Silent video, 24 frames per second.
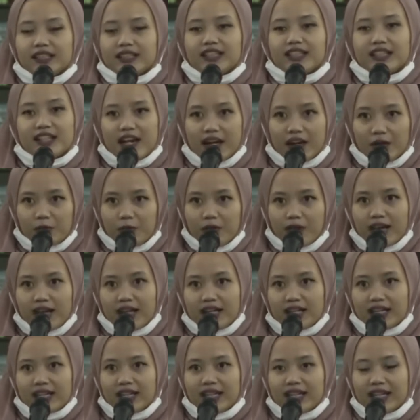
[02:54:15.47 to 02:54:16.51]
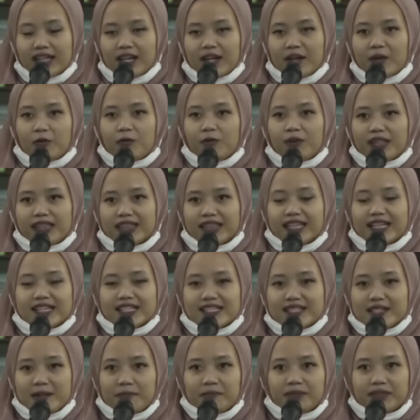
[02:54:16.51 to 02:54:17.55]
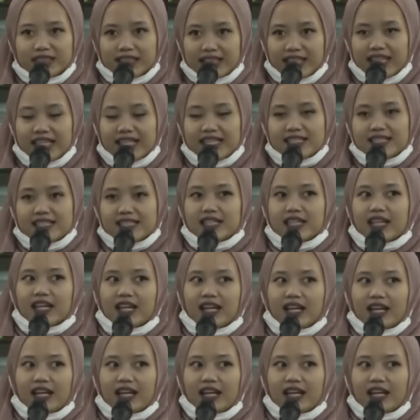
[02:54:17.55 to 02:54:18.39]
the da'wah with a simple things